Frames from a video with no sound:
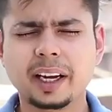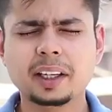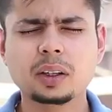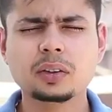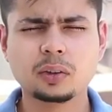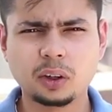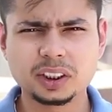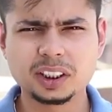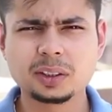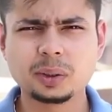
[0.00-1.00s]
Thank you for
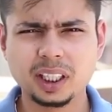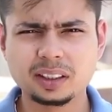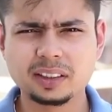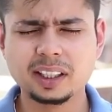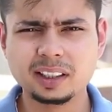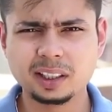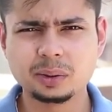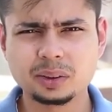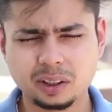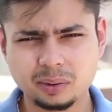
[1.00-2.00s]
watching today's Realty
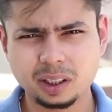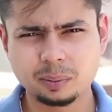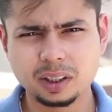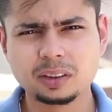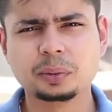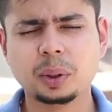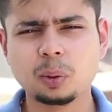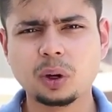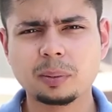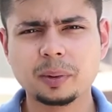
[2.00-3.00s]
News Roundup. For
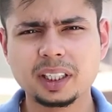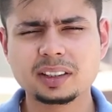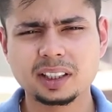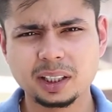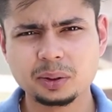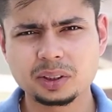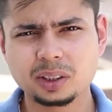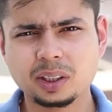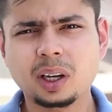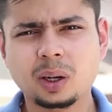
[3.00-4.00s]
more updates and news,
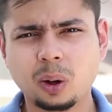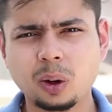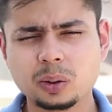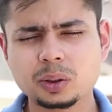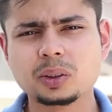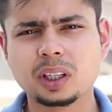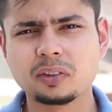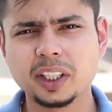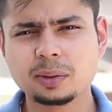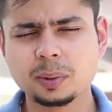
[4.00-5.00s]
log on to our
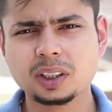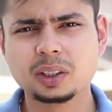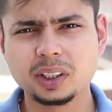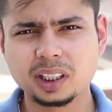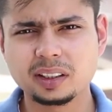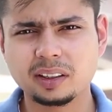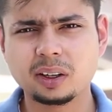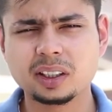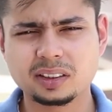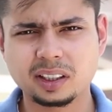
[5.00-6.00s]
Facebook, Twitter
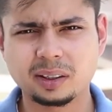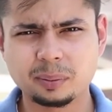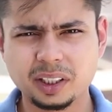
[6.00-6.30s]
or Instagram